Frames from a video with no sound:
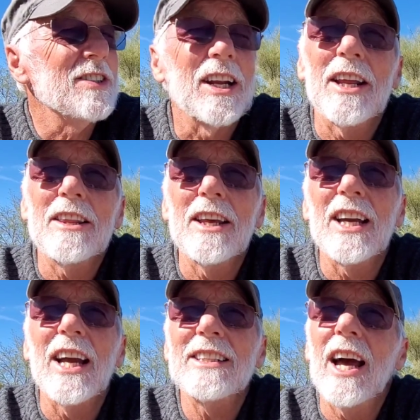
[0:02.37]
and I think
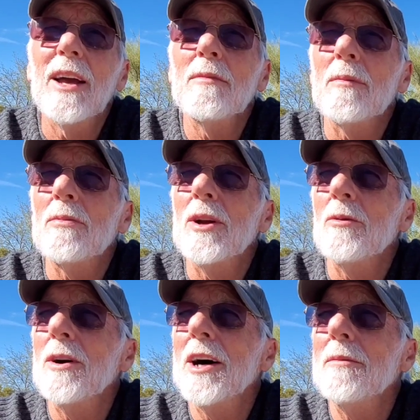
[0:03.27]
I timed it pretty
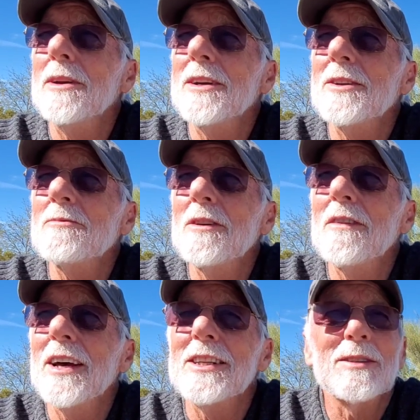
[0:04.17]
well because we've
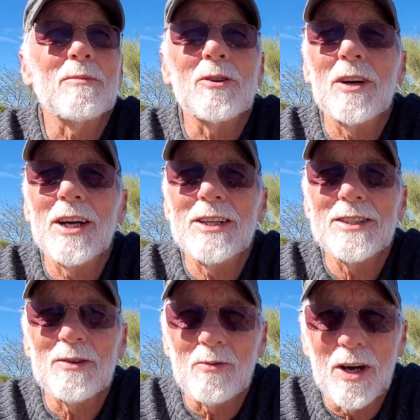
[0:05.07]
had some
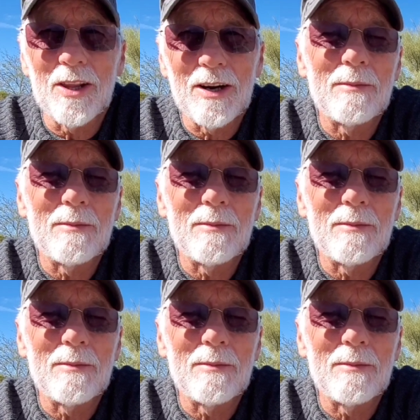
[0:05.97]
crazy weather.